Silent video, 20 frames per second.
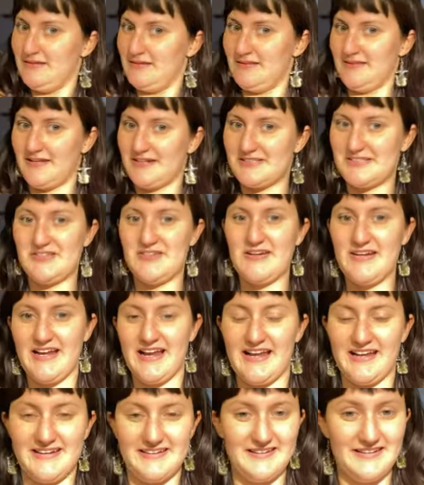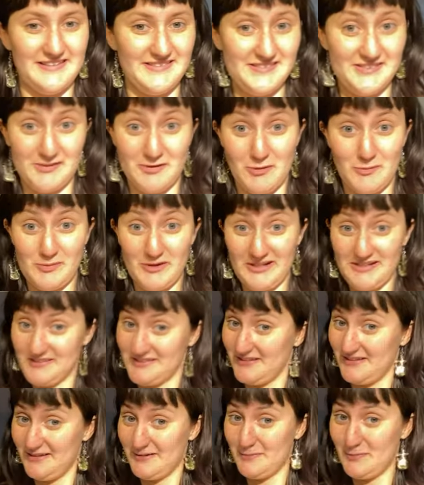luxury at a zero price
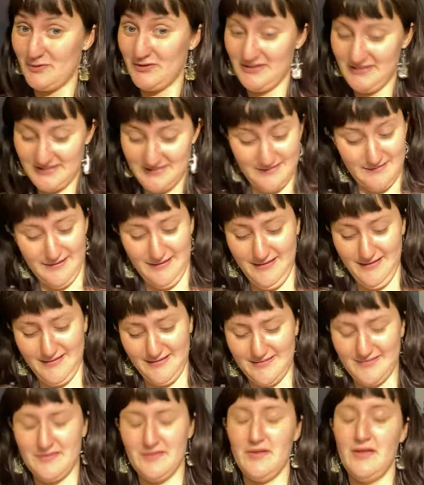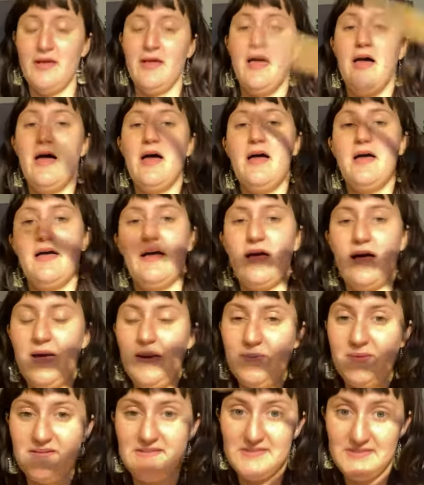dollar point.
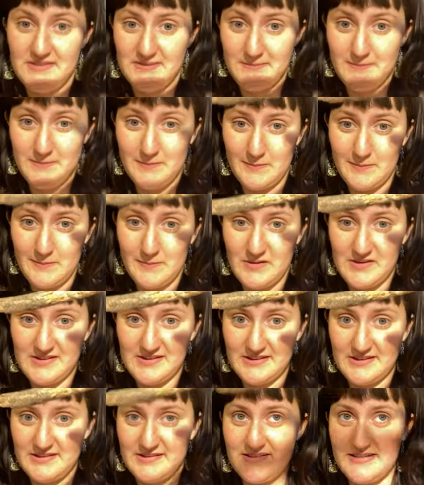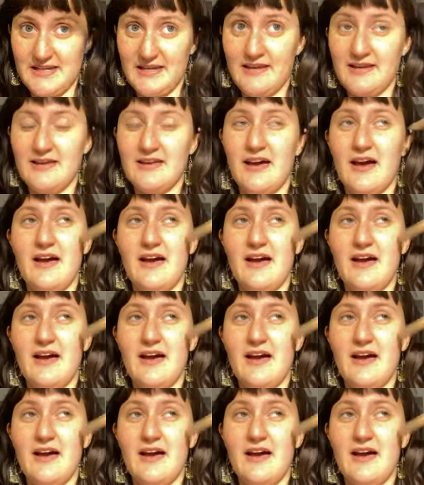This is a piece of a stick.